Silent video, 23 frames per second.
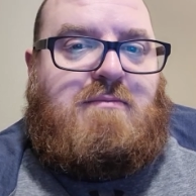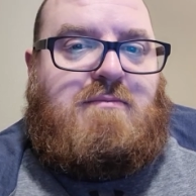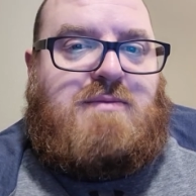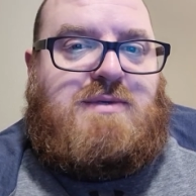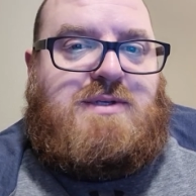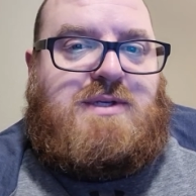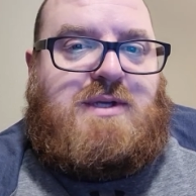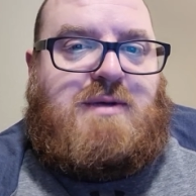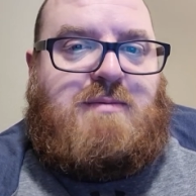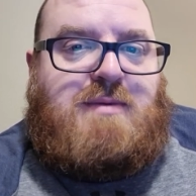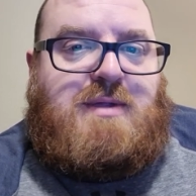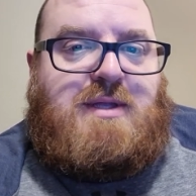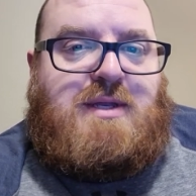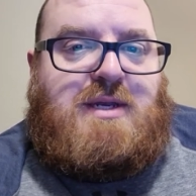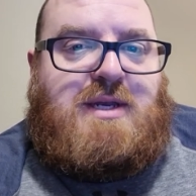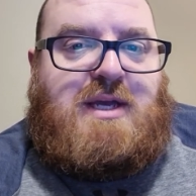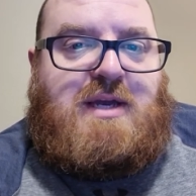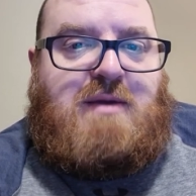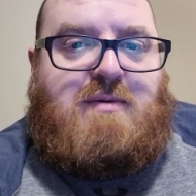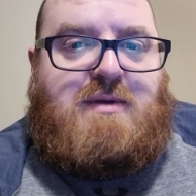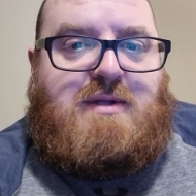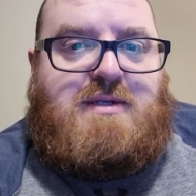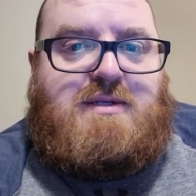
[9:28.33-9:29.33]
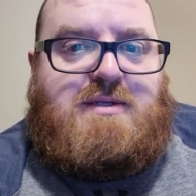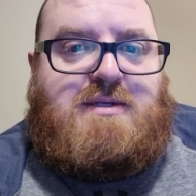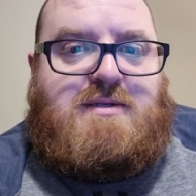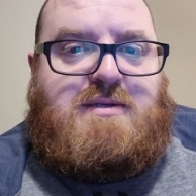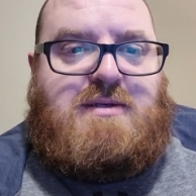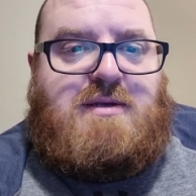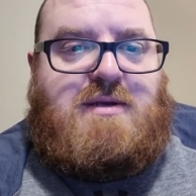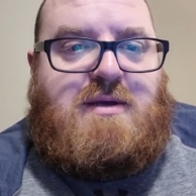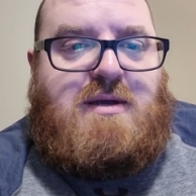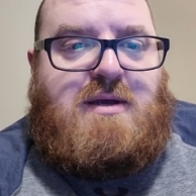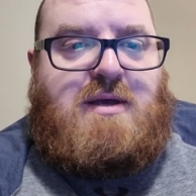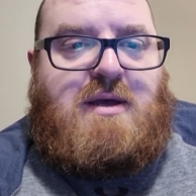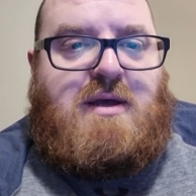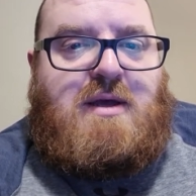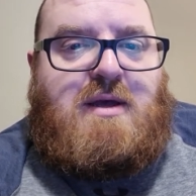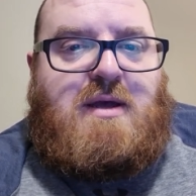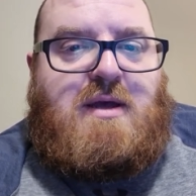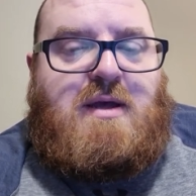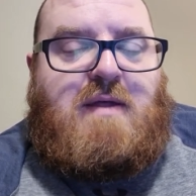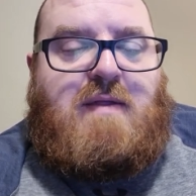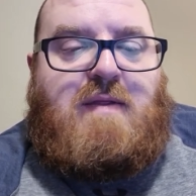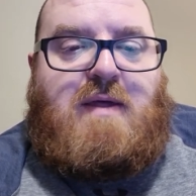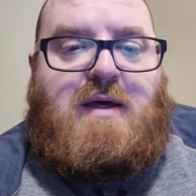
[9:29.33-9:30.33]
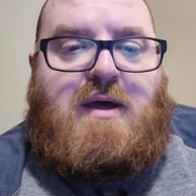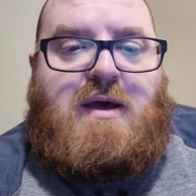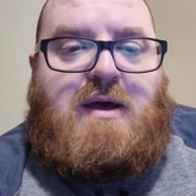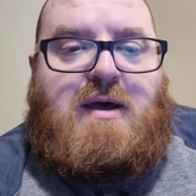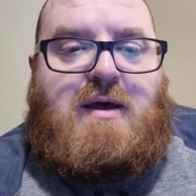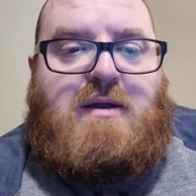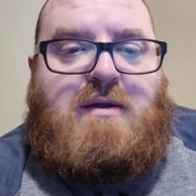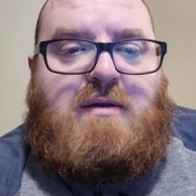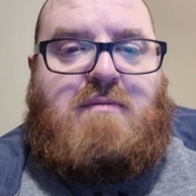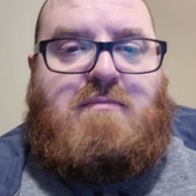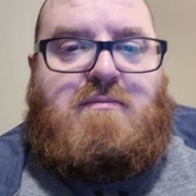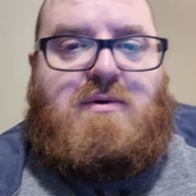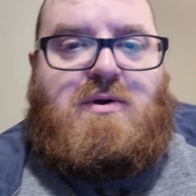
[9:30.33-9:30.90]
some of the demons that